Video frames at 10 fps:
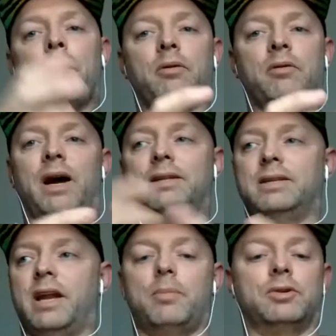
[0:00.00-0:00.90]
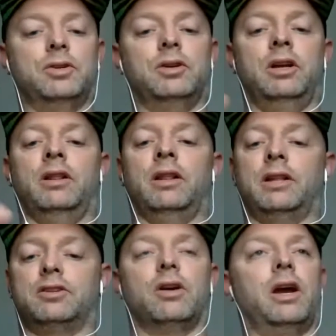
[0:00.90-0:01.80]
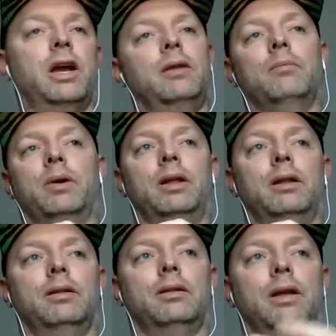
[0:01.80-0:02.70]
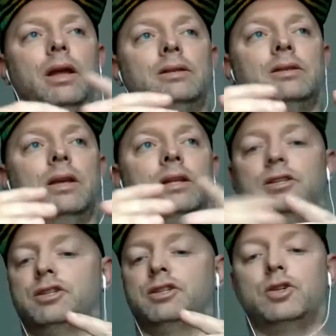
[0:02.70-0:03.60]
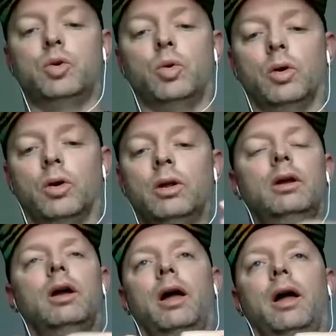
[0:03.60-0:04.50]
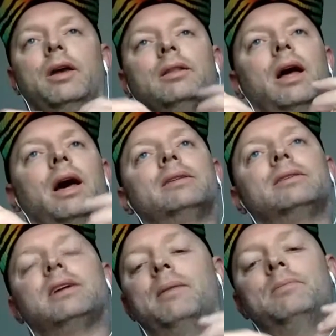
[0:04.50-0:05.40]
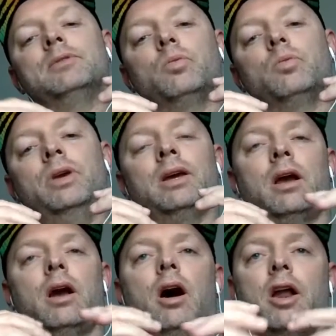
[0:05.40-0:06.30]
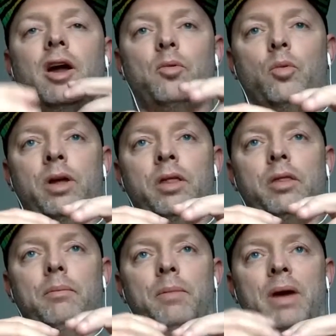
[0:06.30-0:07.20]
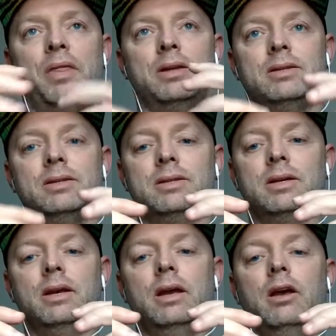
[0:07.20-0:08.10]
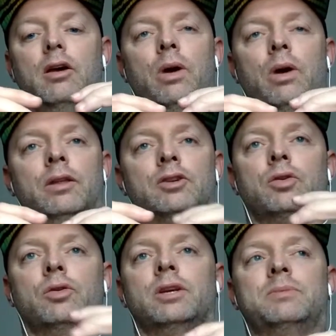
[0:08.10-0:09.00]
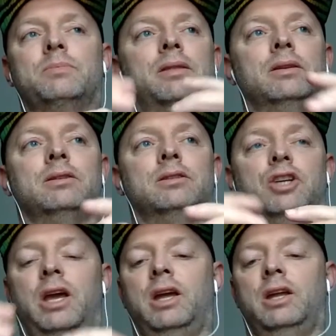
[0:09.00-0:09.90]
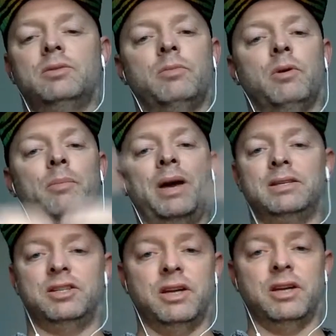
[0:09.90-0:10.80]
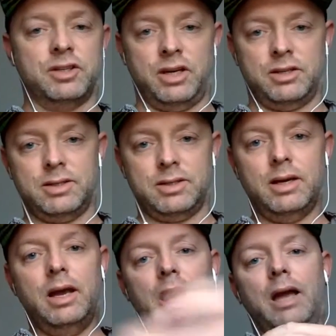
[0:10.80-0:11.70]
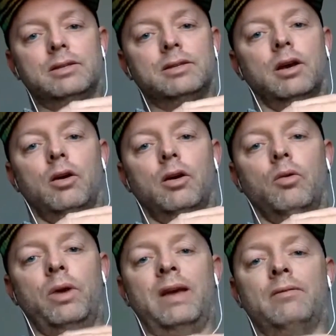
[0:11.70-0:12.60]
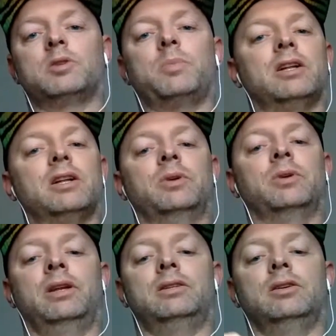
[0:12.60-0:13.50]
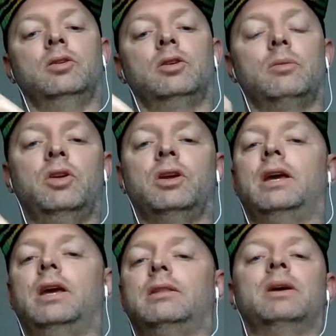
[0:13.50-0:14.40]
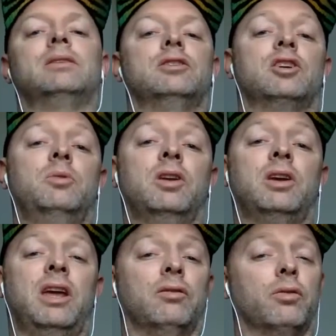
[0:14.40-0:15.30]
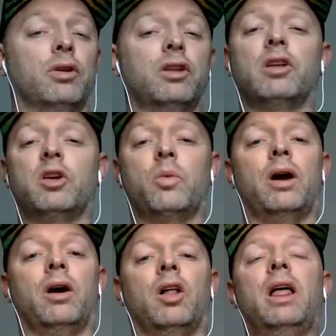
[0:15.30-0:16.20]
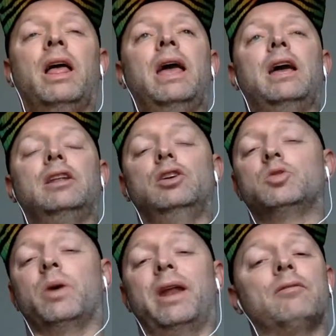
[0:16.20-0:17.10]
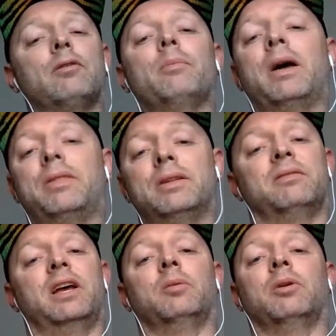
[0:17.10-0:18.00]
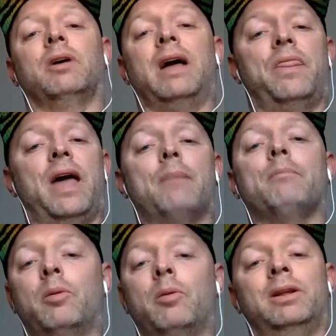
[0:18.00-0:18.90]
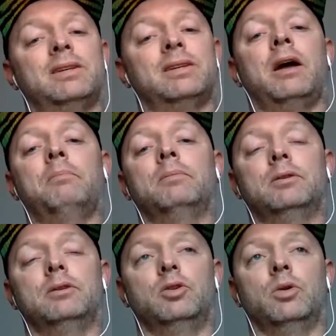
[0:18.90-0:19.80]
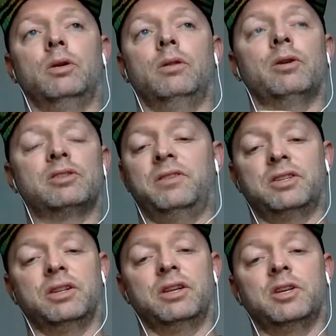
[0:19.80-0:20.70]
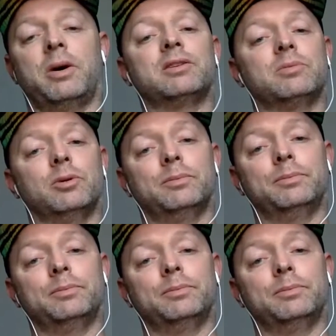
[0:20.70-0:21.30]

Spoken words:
provides that opportunity, then that's great. But it's just a tool. I think a lot of times we get caught up with methods, when the truth is methods change, but message never changes. Mm-hmm. And so we have a responsibility to communicate the message and communicate it really, really well and use whatever methods available at that moment in time to do it the most efficiently as possible.